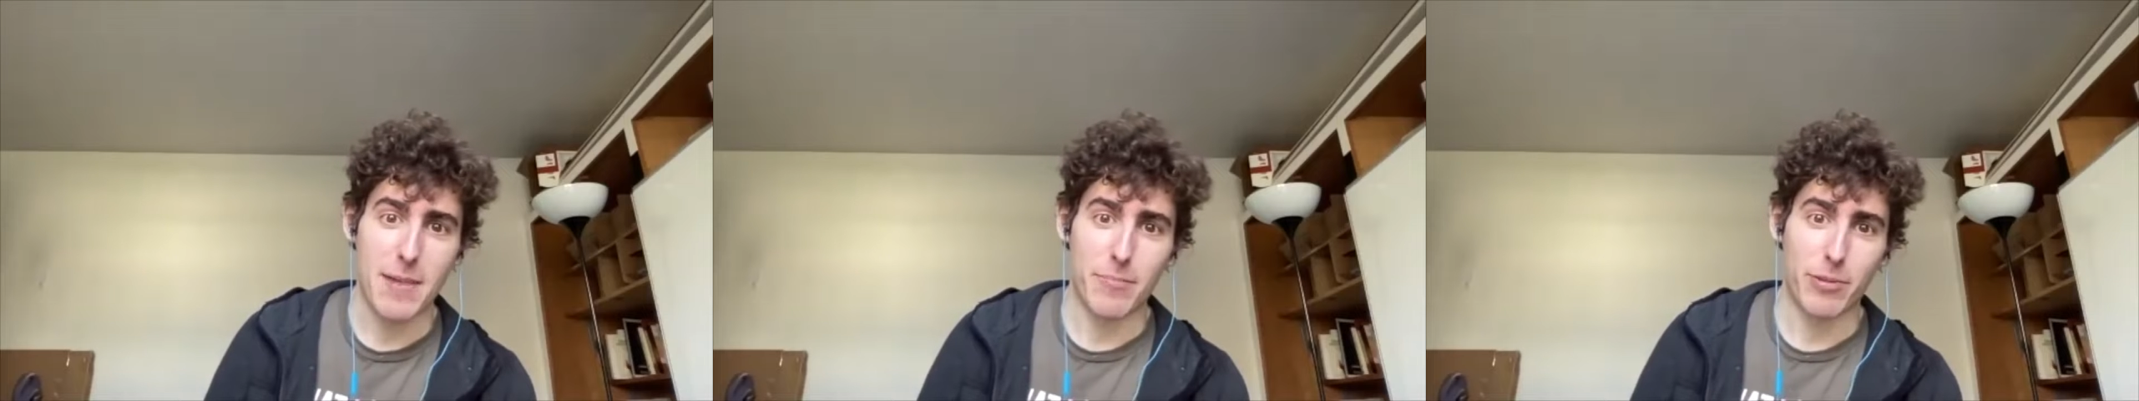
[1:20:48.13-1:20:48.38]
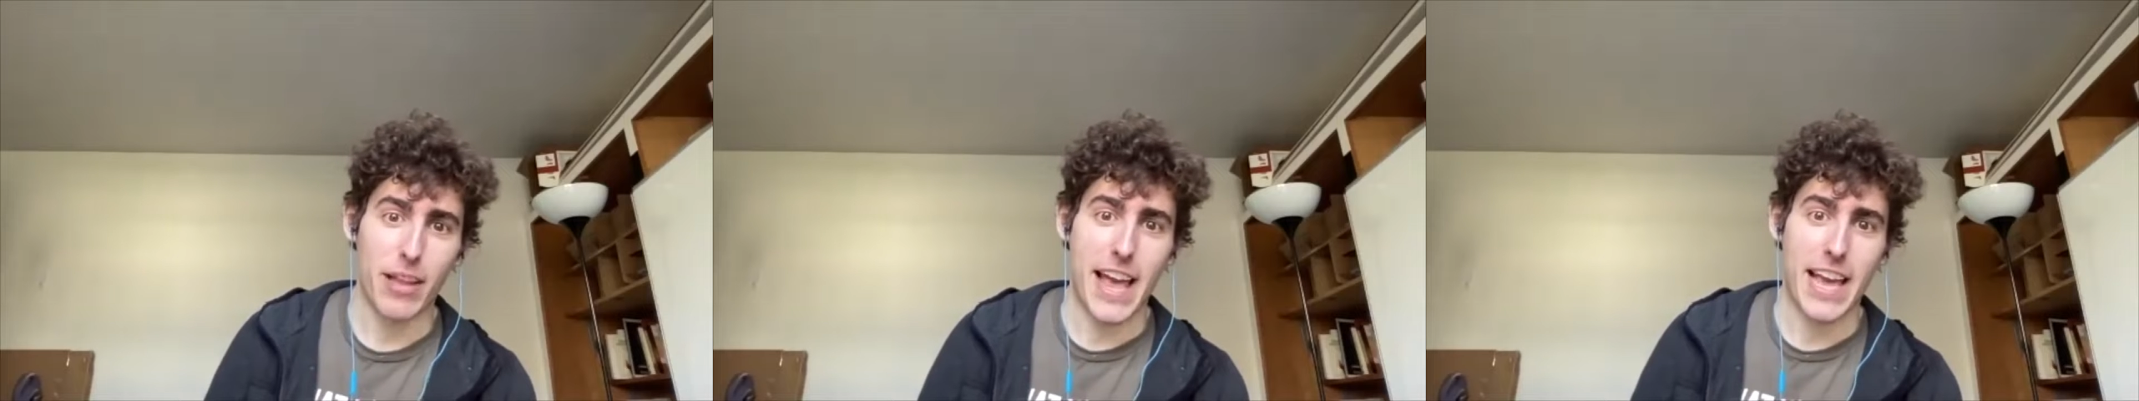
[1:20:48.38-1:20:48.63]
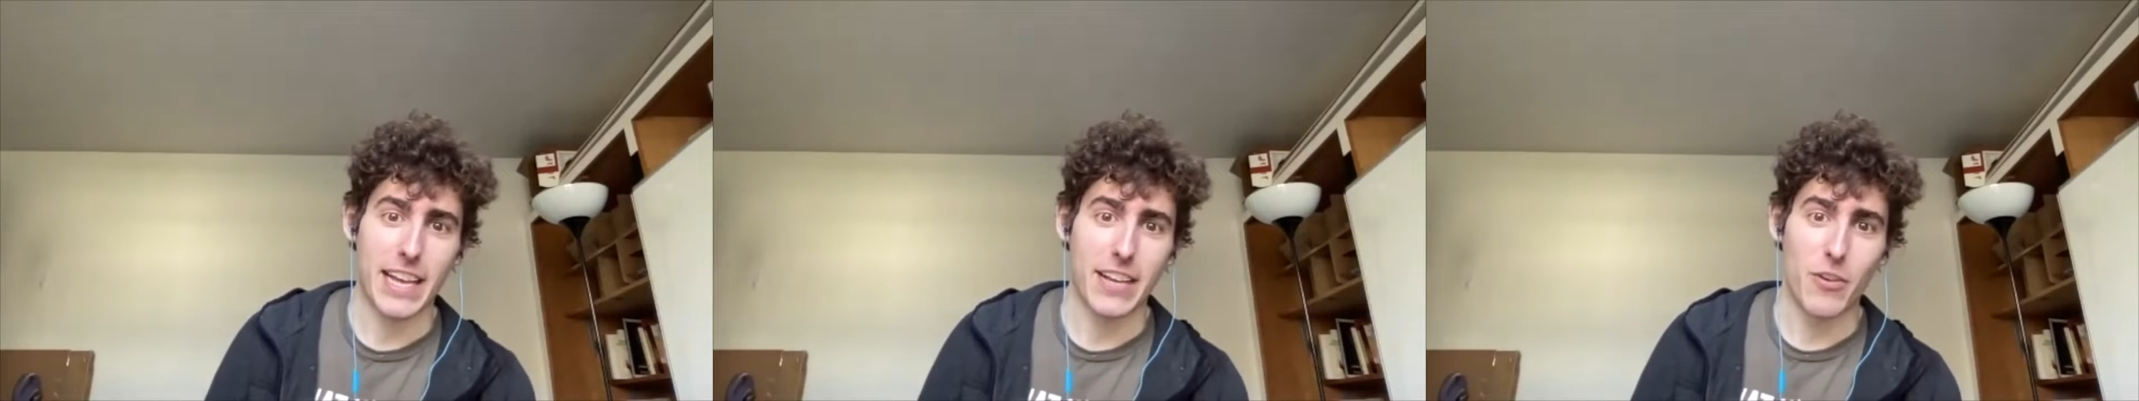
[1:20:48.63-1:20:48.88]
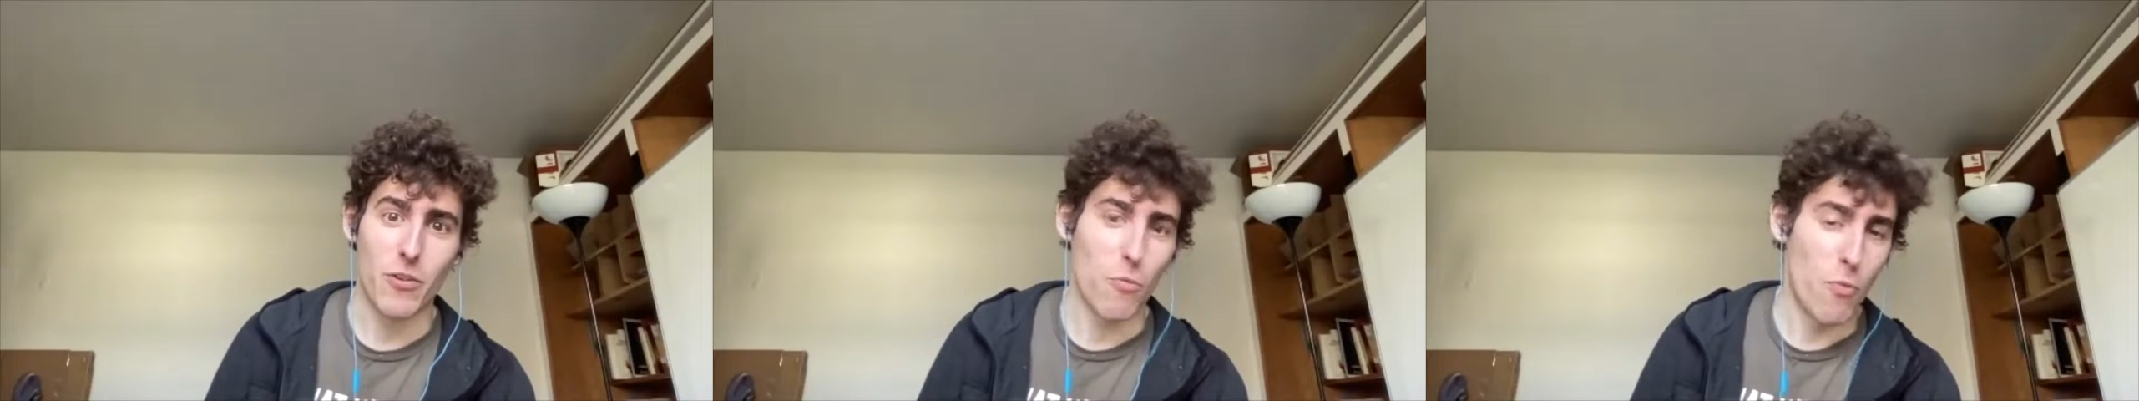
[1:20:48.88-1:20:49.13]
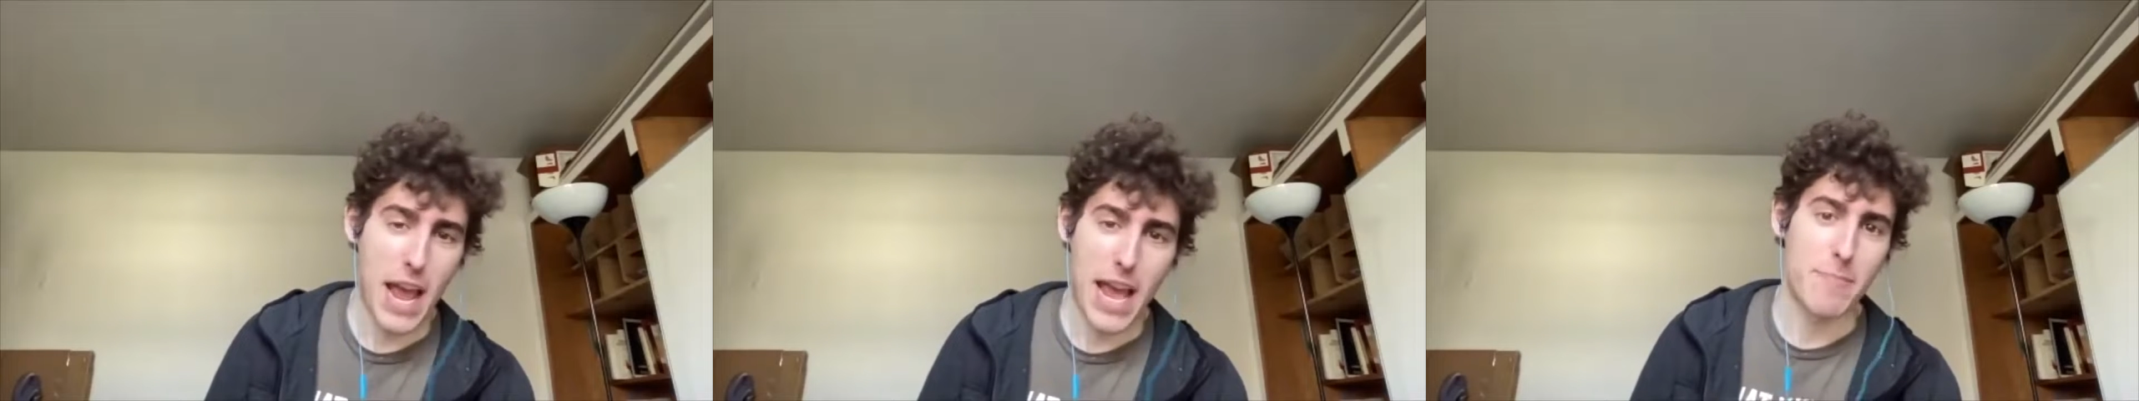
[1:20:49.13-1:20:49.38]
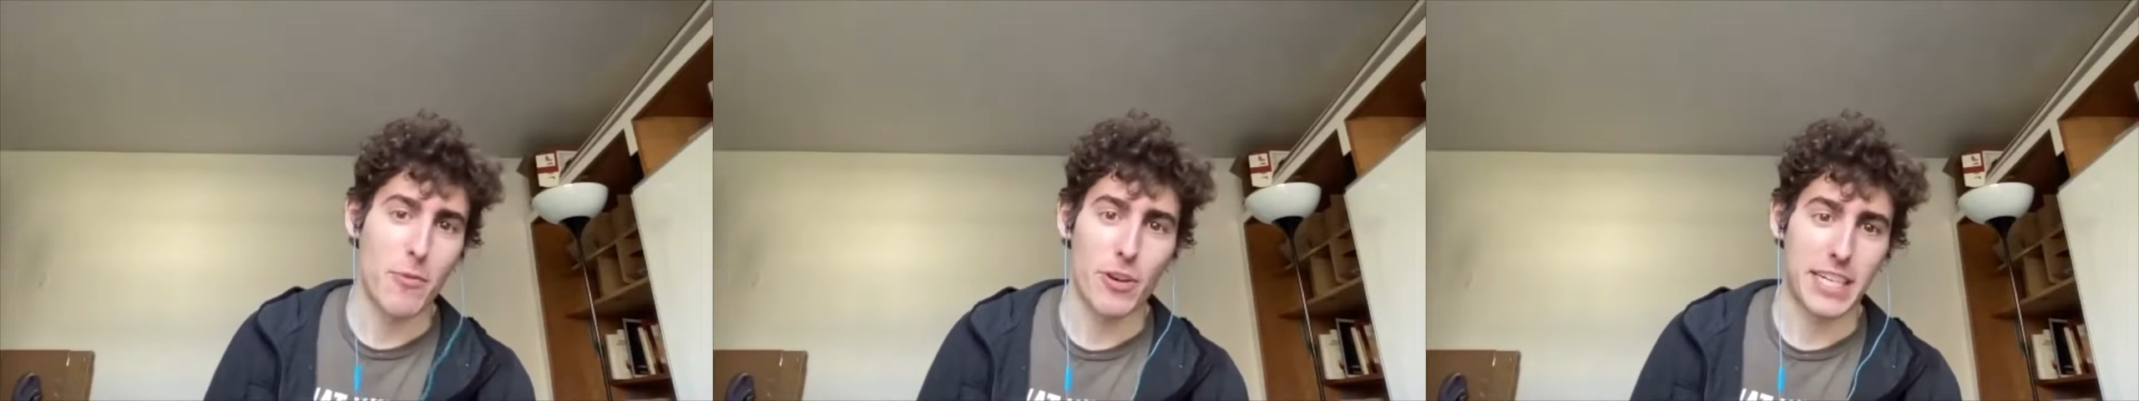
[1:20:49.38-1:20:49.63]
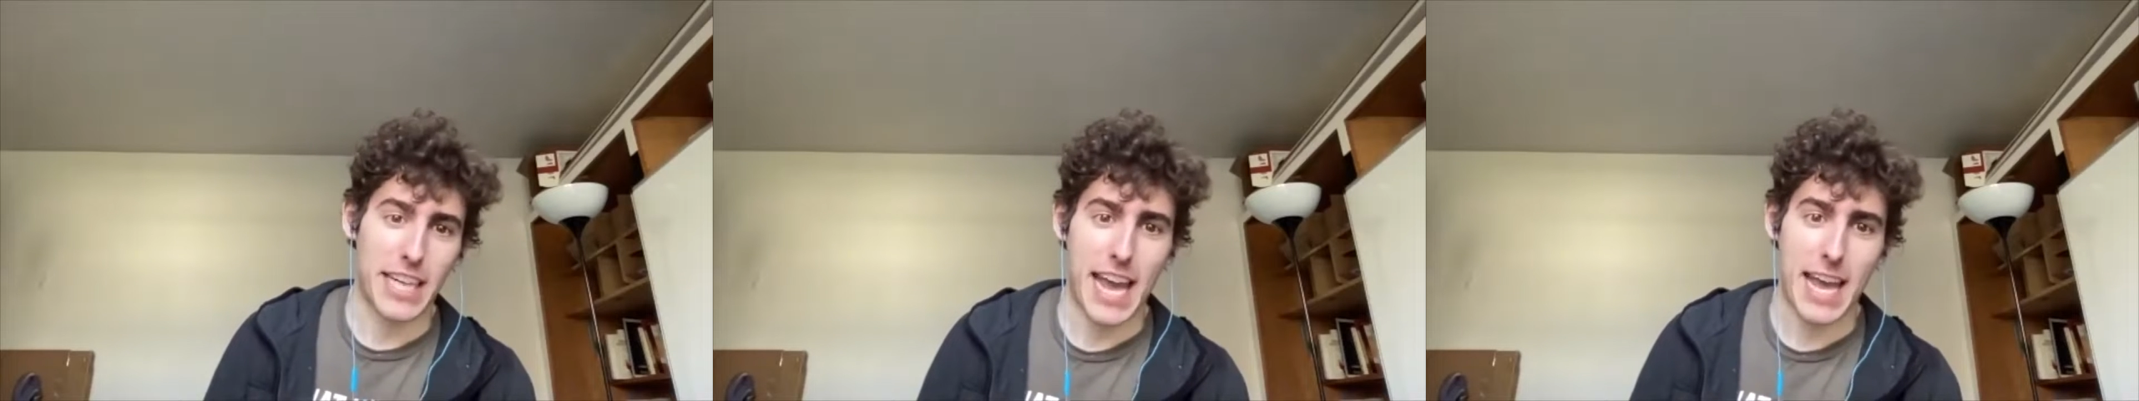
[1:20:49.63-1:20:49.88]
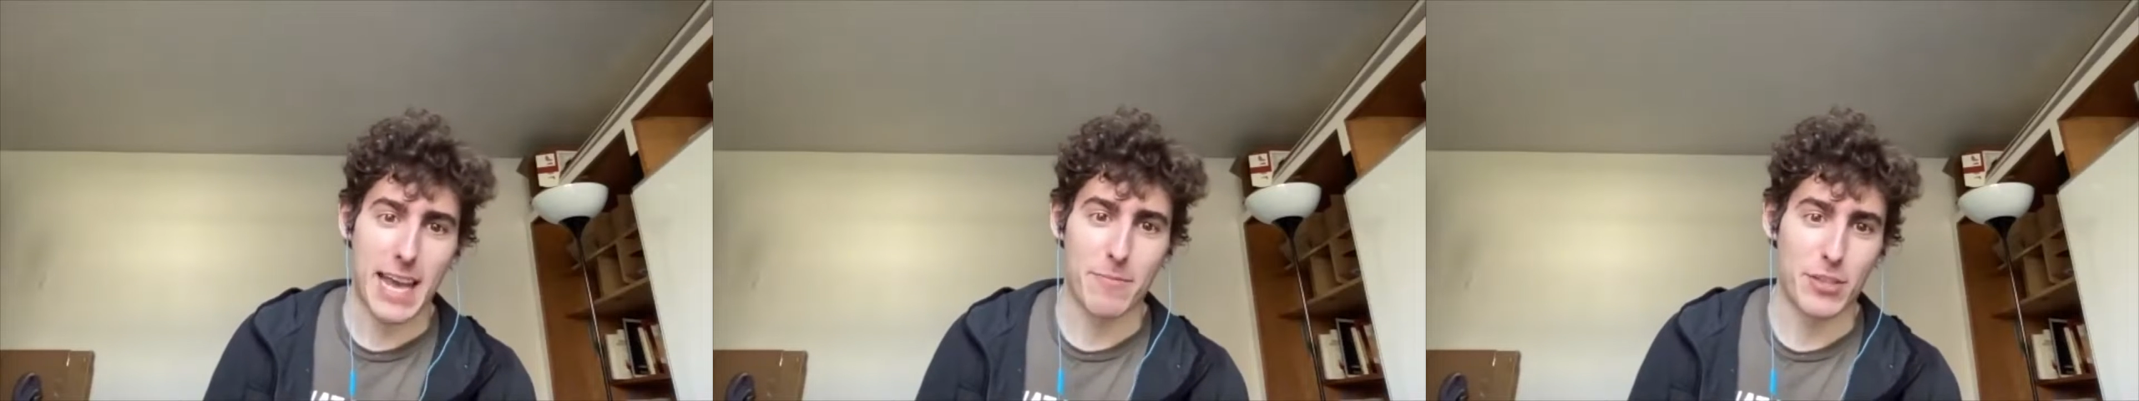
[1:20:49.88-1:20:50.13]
playing way more games